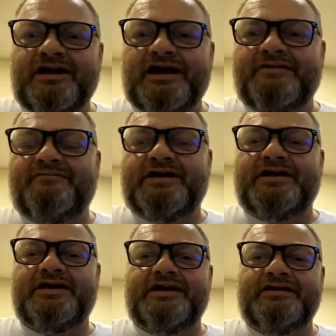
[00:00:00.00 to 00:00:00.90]
like
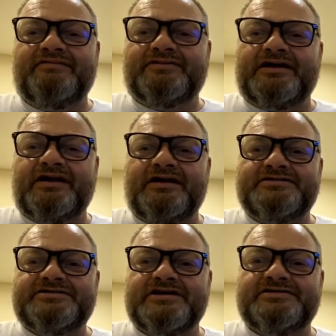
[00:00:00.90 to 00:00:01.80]
being an evil
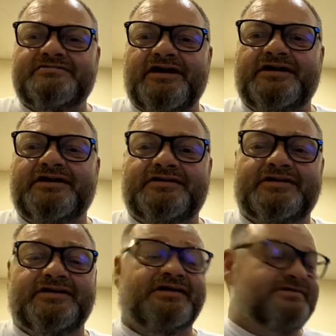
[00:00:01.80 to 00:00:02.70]
terrorist? Says Randy
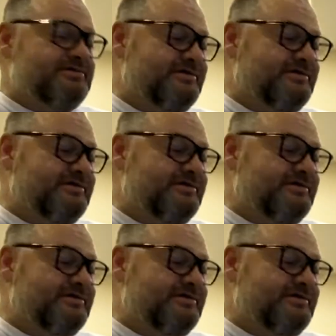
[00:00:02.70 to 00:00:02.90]
Terrorist.